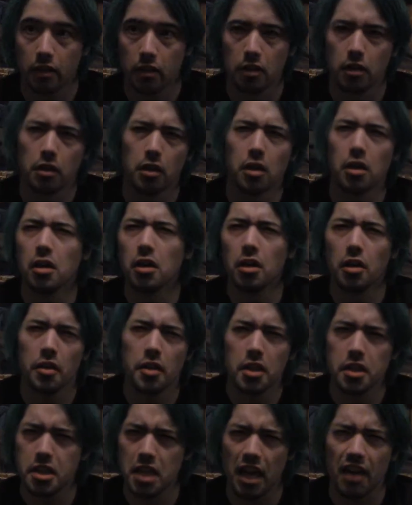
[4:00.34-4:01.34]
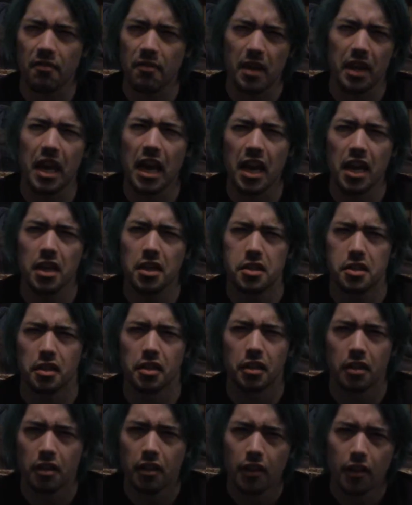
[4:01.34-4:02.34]
oh, this gave me
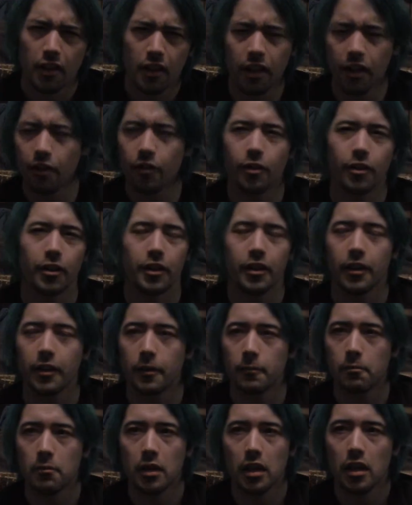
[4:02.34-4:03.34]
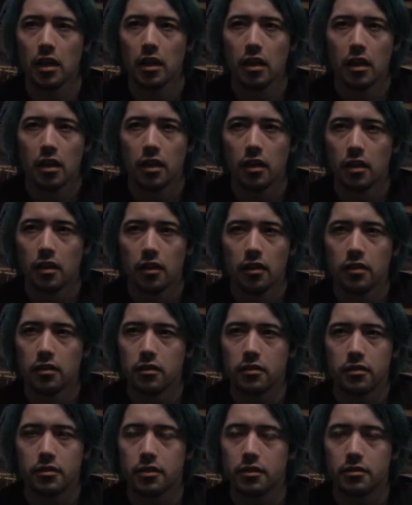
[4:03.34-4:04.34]
cancer, or
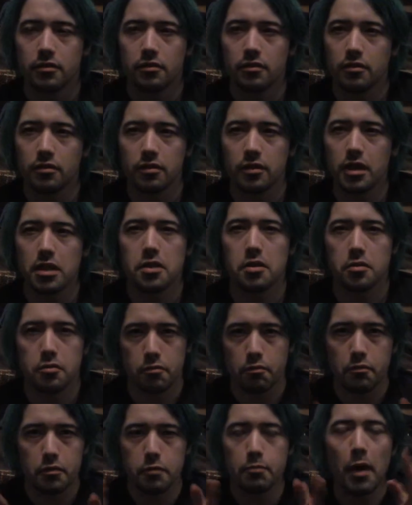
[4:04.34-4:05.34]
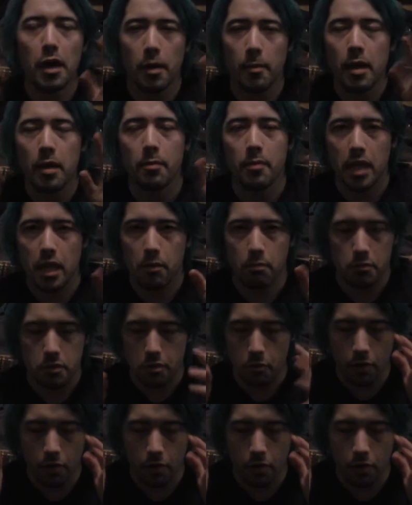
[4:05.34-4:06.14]
just those Spider-Man memes or